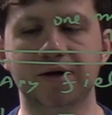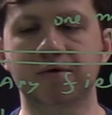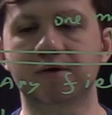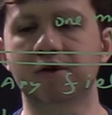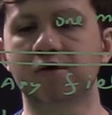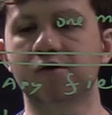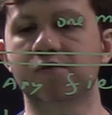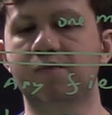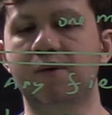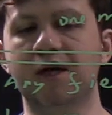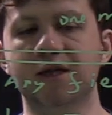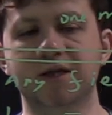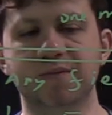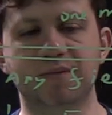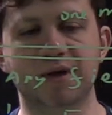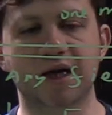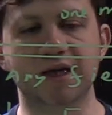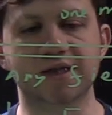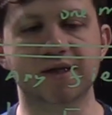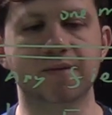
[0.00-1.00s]
You cannot
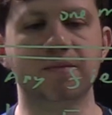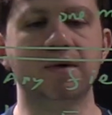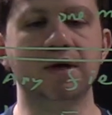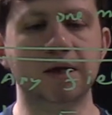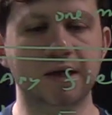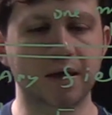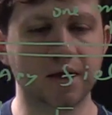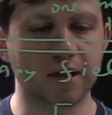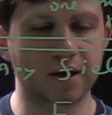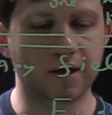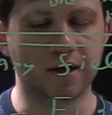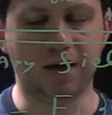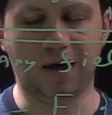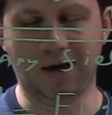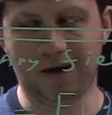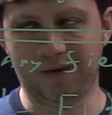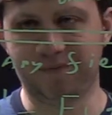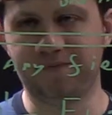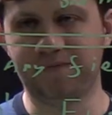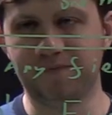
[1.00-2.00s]
multiply them
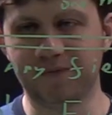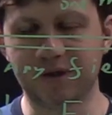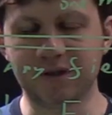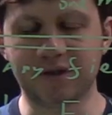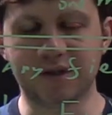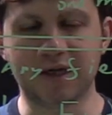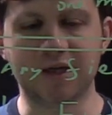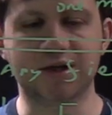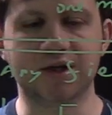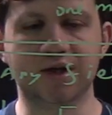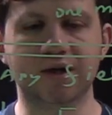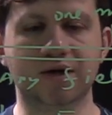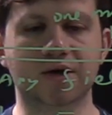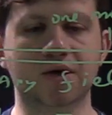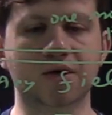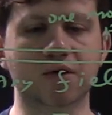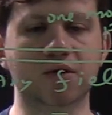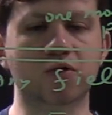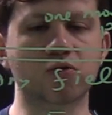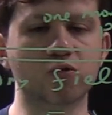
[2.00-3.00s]
in such a
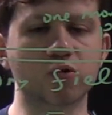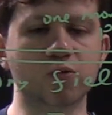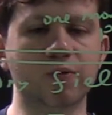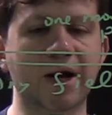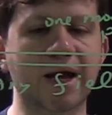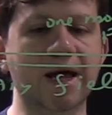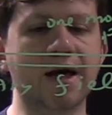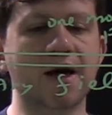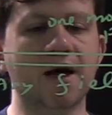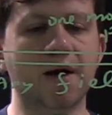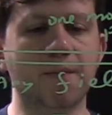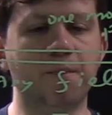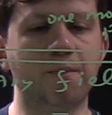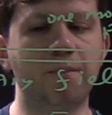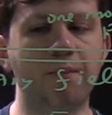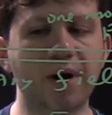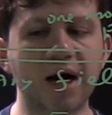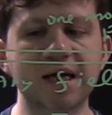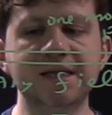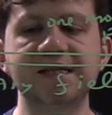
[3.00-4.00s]
crude way.
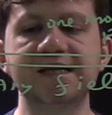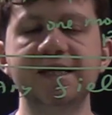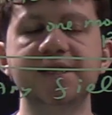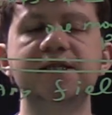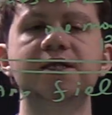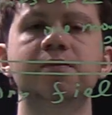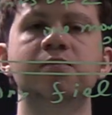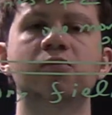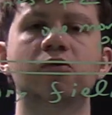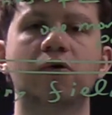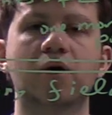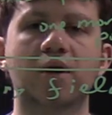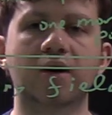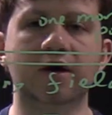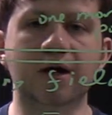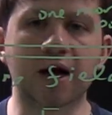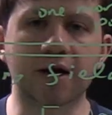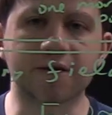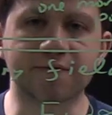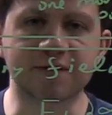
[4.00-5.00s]
But it's more
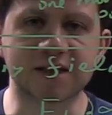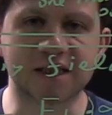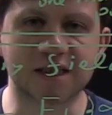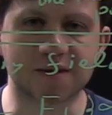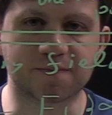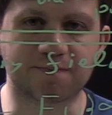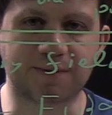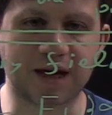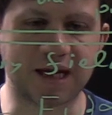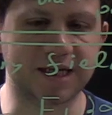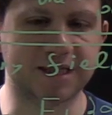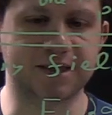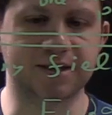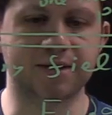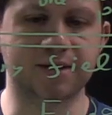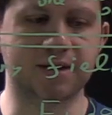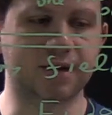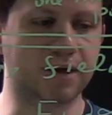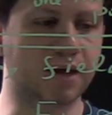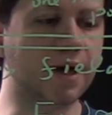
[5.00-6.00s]
kind of a
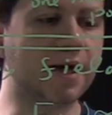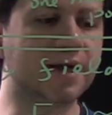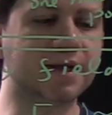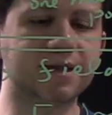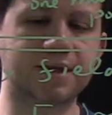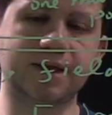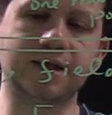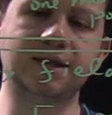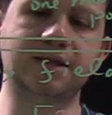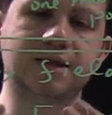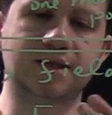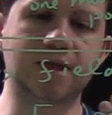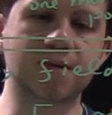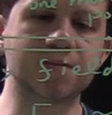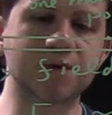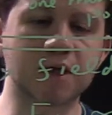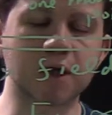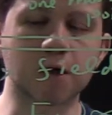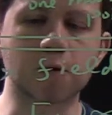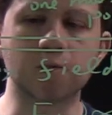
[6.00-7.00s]
space. It's
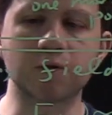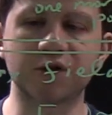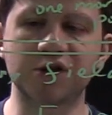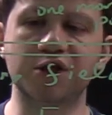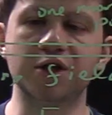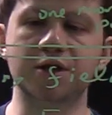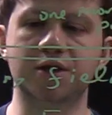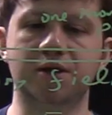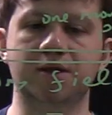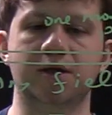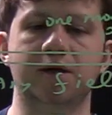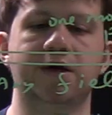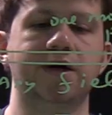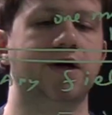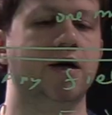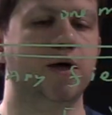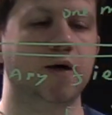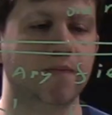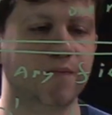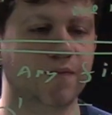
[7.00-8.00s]
something which is
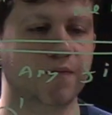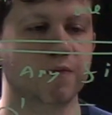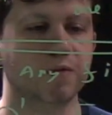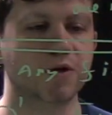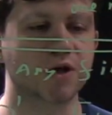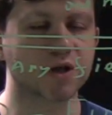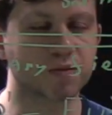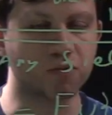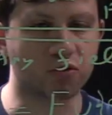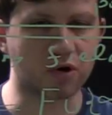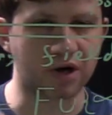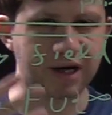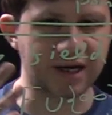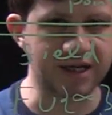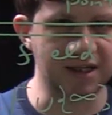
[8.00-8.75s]
more like